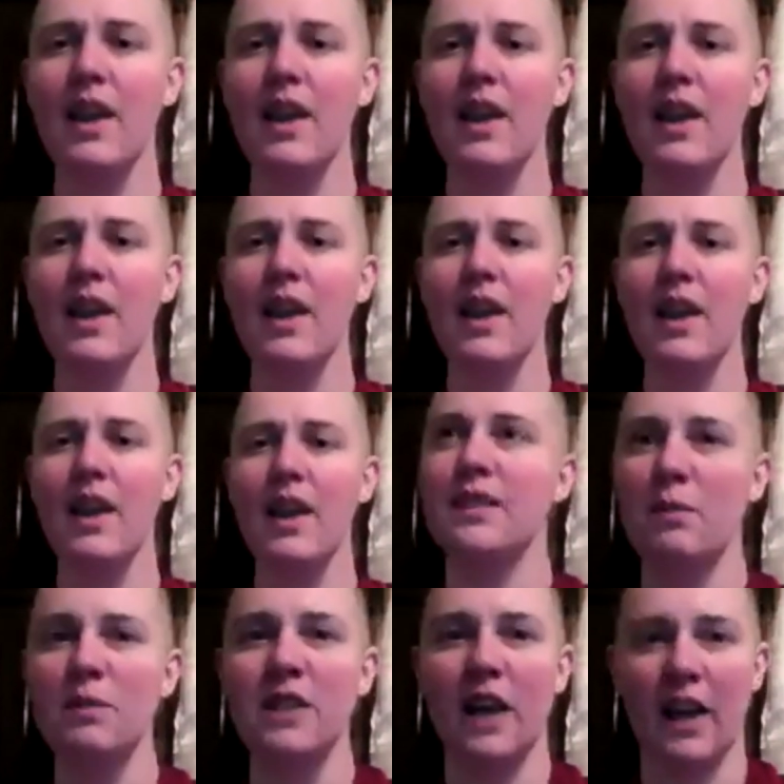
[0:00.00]
until
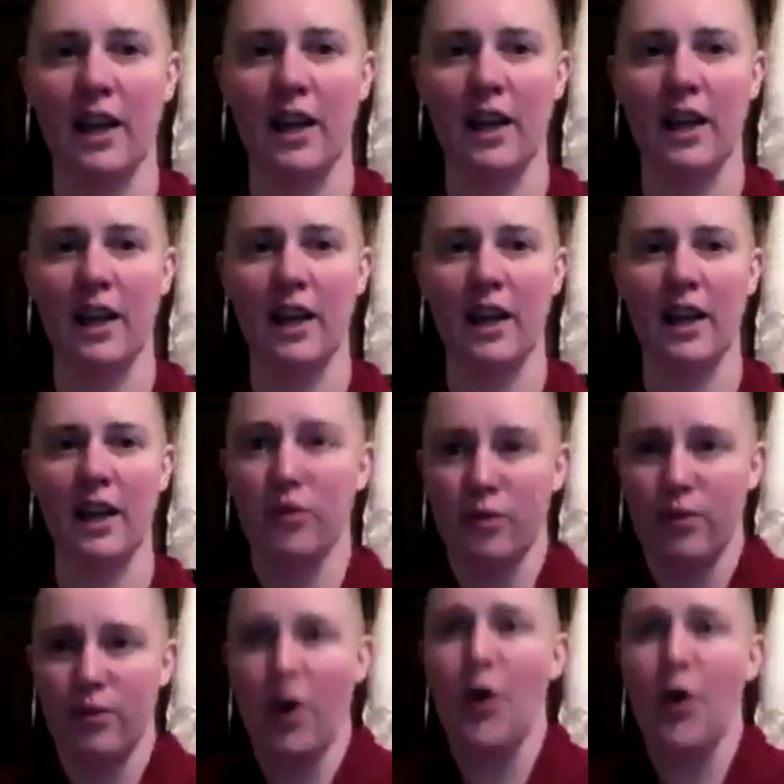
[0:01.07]
sometimes you
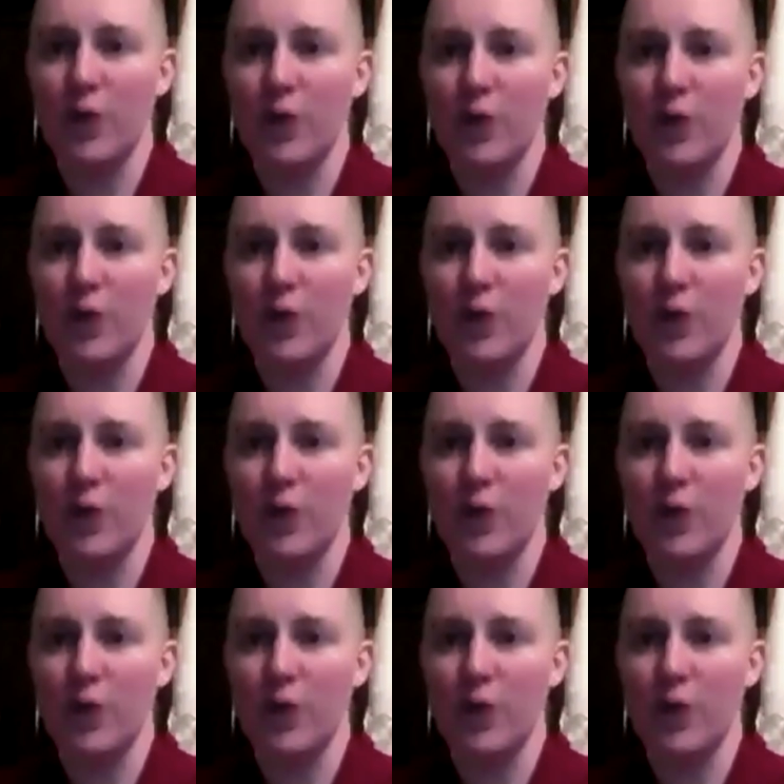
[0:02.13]
evoke